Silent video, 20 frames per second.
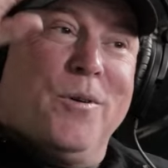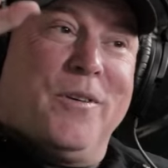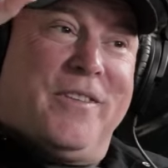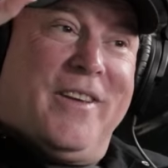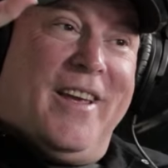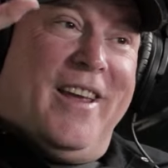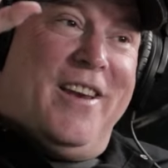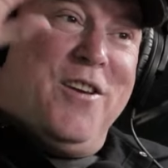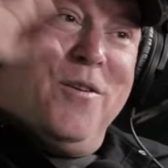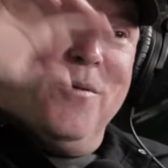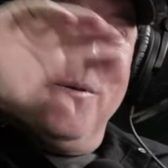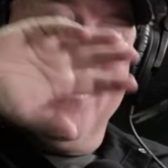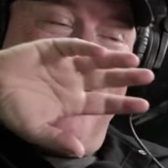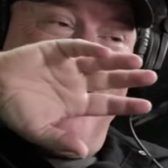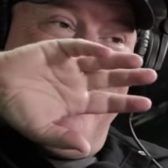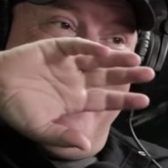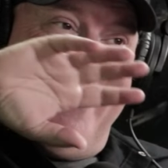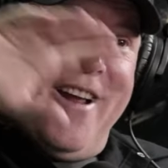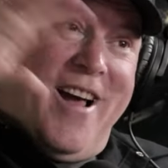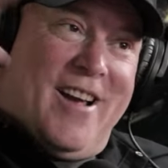were saying you were
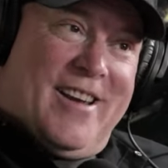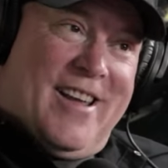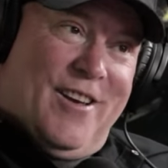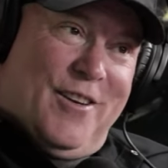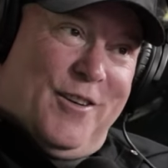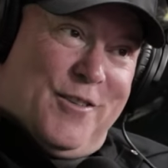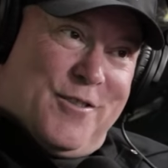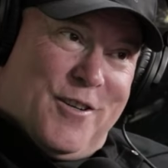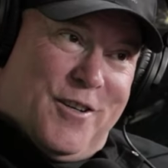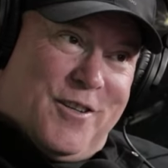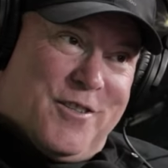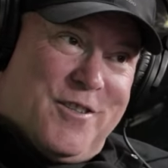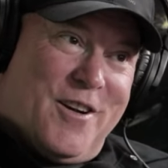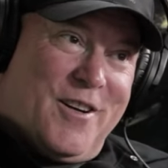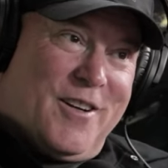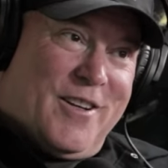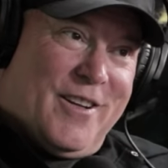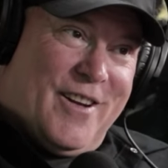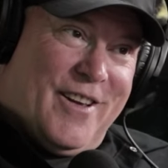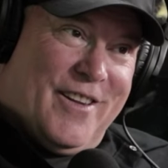going to knock out your Shark
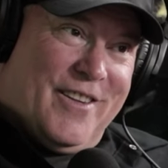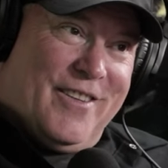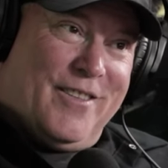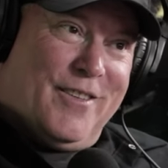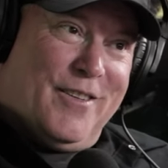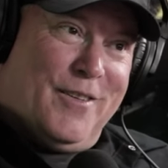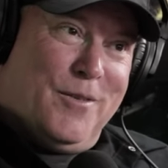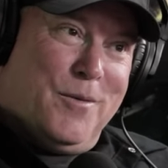Sharkodons so